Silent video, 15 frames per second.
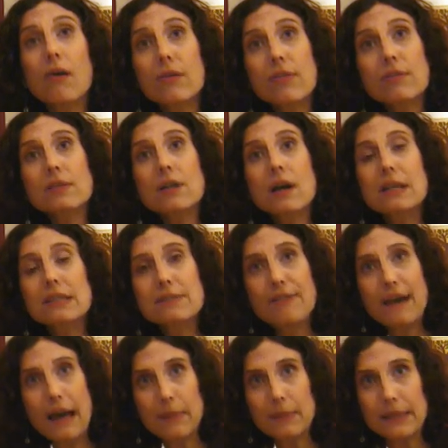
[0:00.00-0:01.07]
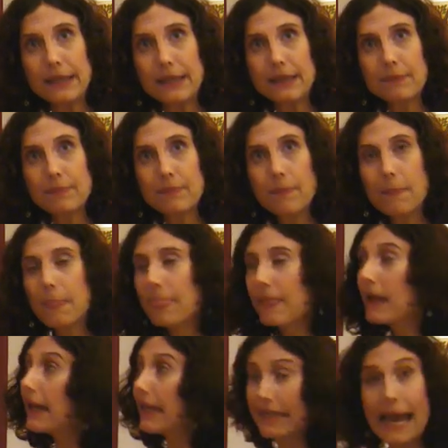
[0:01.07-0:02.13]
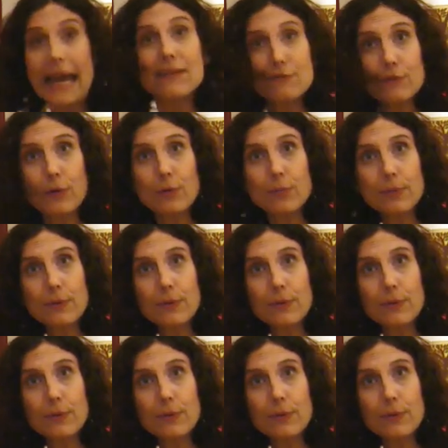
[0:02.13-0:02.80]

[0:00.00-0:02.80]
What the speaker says: Orthodox family in Antwerp.